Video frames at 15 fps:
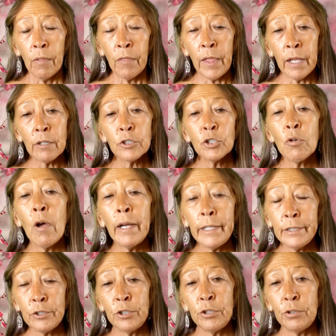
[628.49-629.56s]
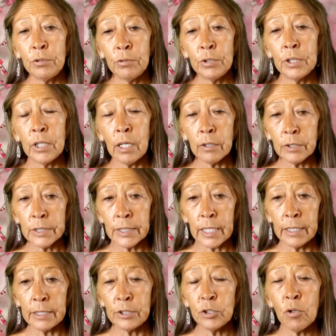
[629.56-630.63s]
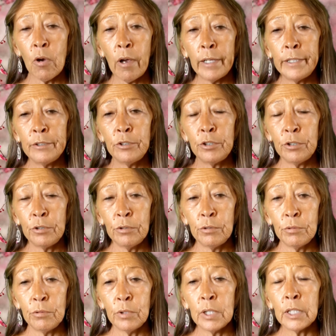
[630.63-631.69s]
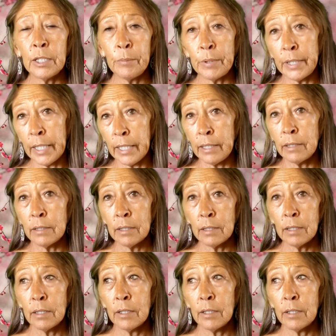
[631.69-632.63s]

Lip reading: the dark side is trying to eliminate